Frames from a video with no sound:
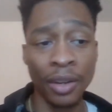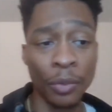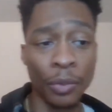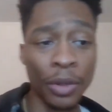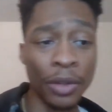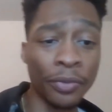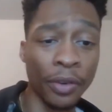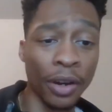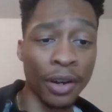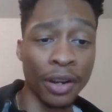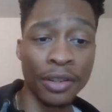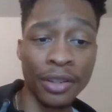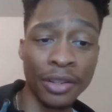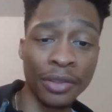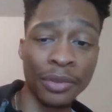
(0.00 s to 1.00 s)
We fought in
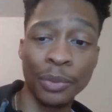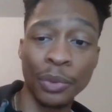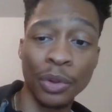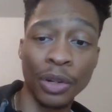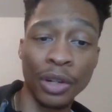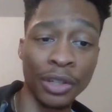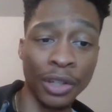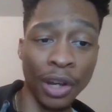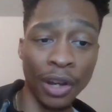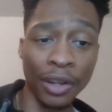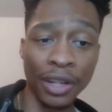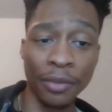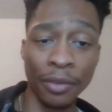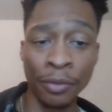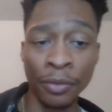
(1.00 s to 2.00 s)
this war. Y'all
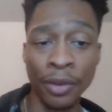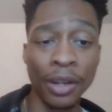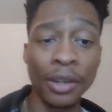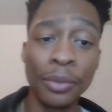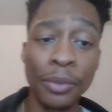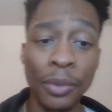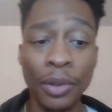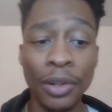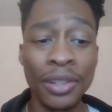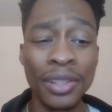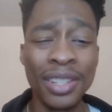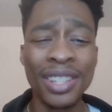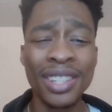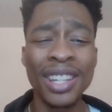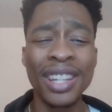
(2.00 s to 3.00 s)
never fought in wars.
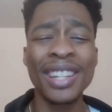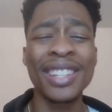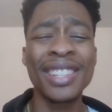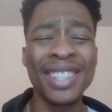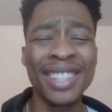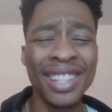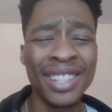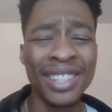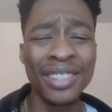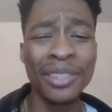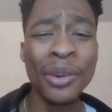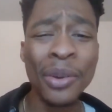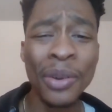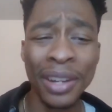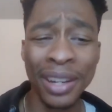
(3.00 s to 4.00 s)
It's like it's
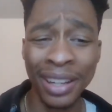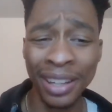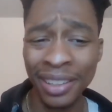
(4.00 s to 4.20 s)
annoying.